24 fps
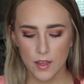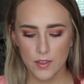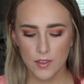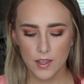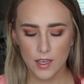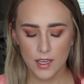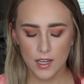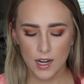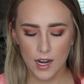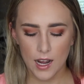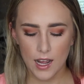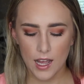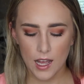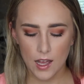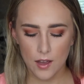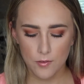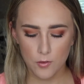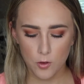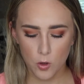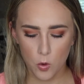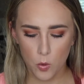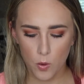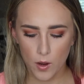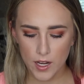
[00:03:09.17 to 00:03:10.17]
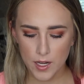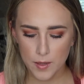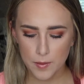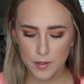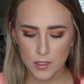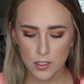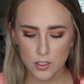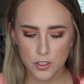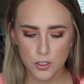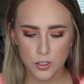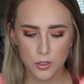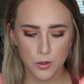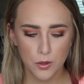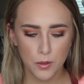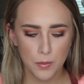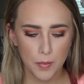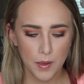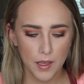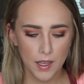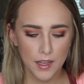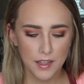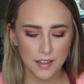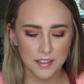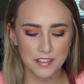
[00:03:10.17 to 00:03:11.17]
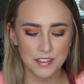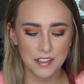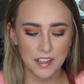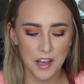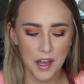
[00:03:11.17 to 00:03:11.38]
And then I have quite a bit of toothpaste.